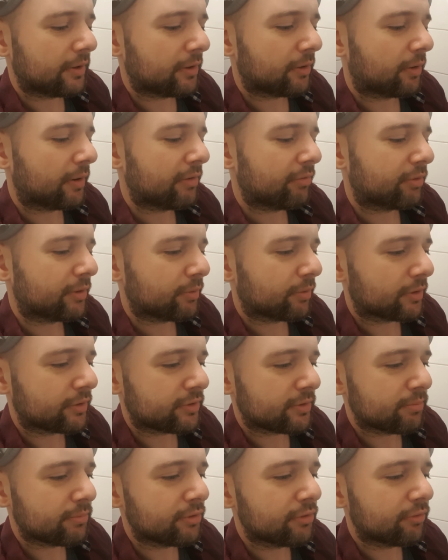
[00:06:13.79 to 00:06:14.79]
you know, if we were
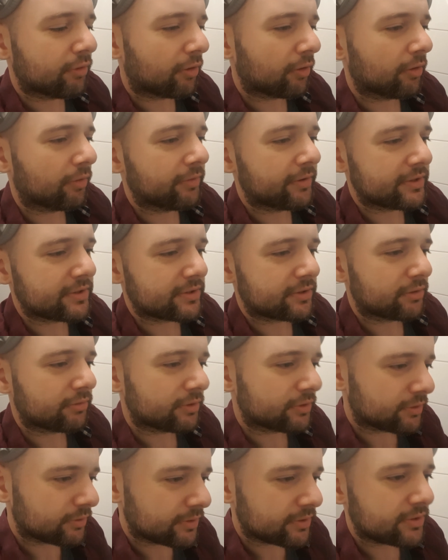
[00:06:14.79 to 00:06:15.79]
to move all of this
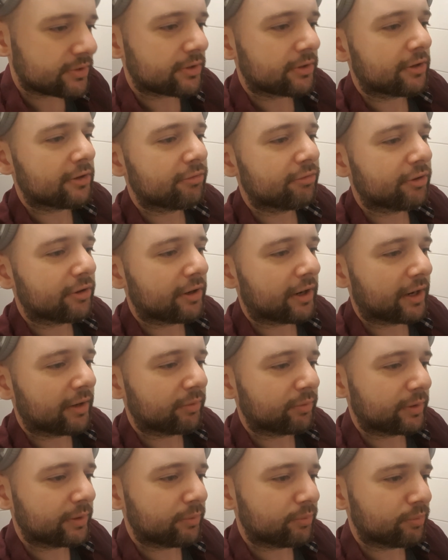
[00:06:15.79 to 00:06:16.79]
over to the server,
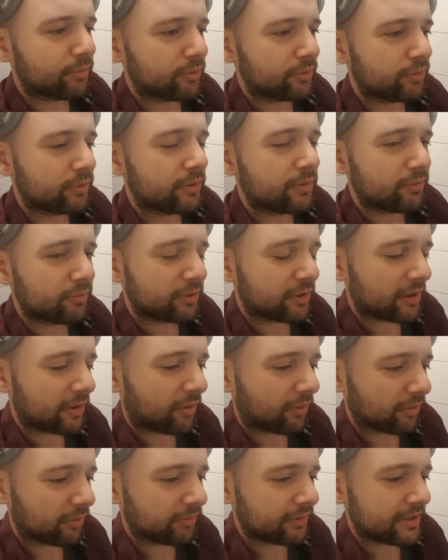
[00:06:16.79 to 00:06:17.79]
and we moved
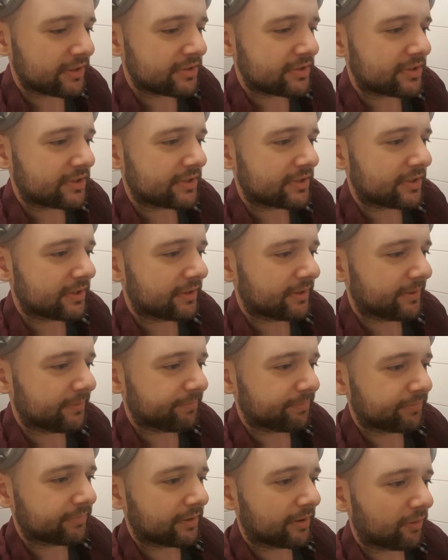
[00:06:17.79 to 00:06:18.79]
all of these,
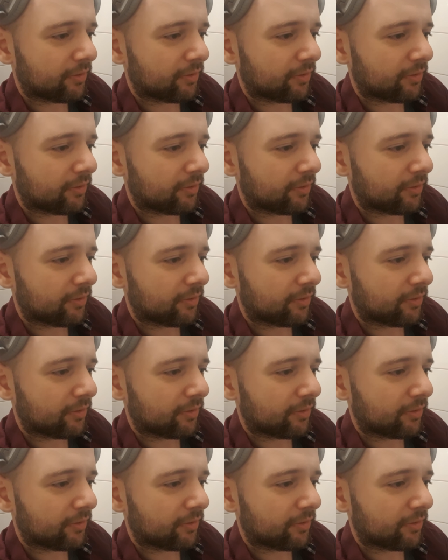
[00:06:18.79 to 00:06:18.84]
um,